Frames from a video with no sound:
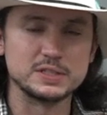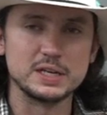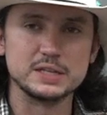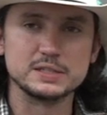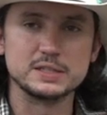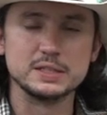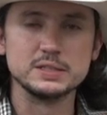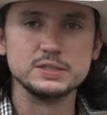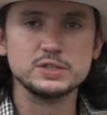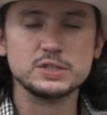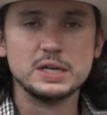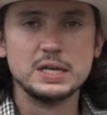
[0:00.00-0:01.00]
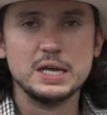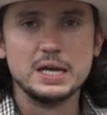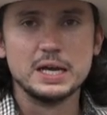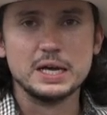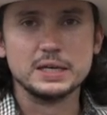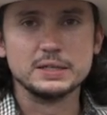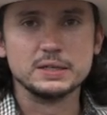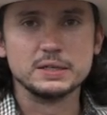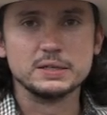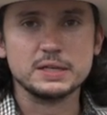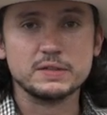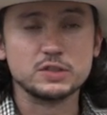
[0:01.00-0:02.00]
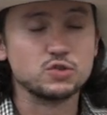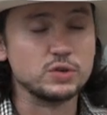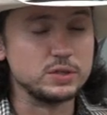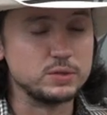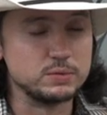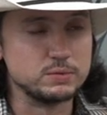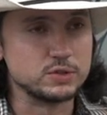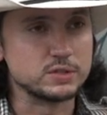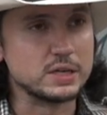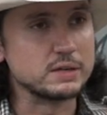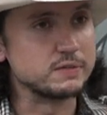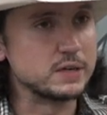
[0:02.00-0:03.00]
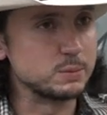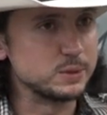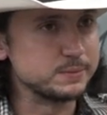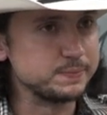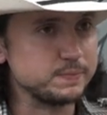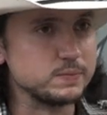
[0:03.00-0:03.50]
size staged, and uh, and they treat you just like family.